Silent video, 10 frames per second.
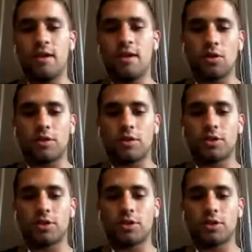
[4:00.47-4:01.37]
So there's
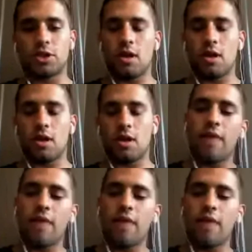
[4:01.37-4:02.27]
just a
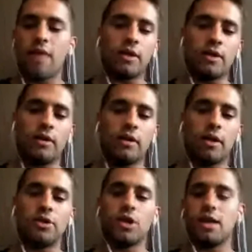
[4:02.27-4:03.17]
lot that you can
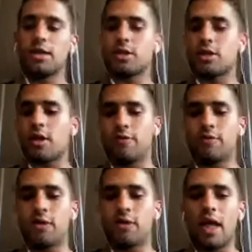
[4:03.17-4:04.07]
adjust on the
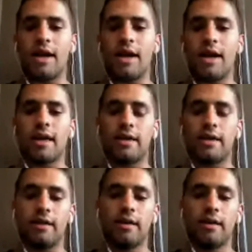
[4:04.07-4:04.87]
fly and